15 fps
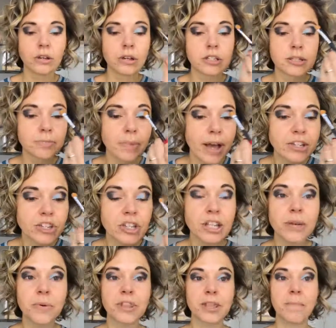
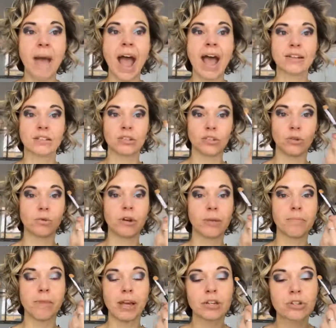Especially with the mattes, you wanna
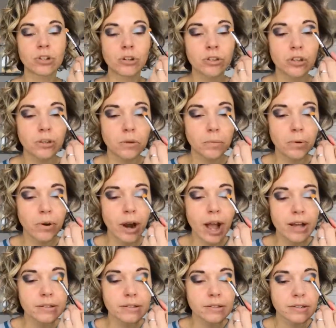make sure that you
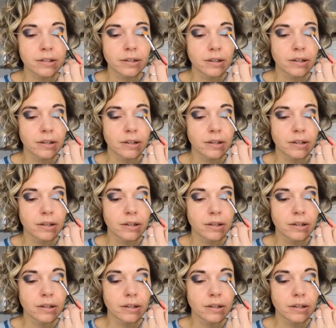press